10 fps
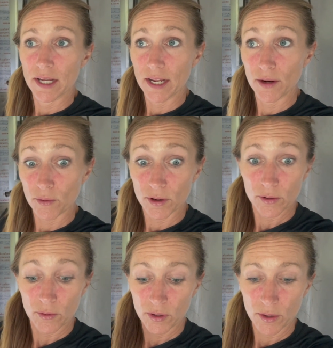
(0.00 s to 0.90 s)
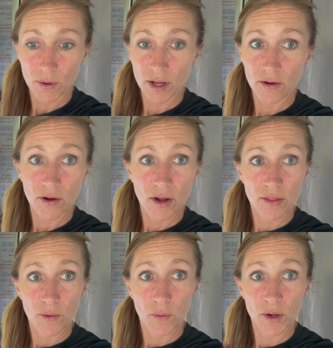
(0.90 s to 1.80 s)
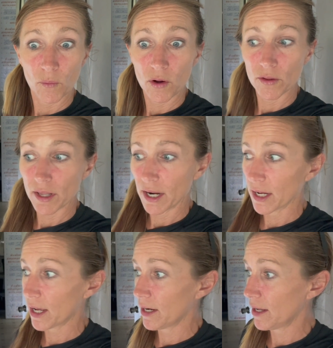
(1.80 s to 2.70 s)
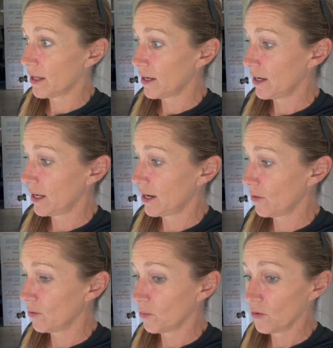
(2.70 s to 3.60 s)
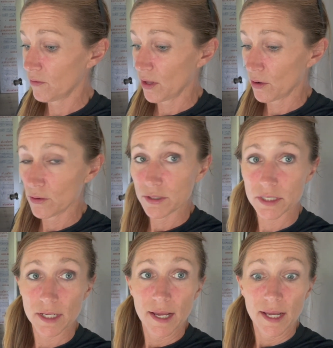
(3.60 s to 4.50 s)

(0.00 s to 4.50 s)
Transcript: And it worked really well on the one wall that I got done, and I removed those.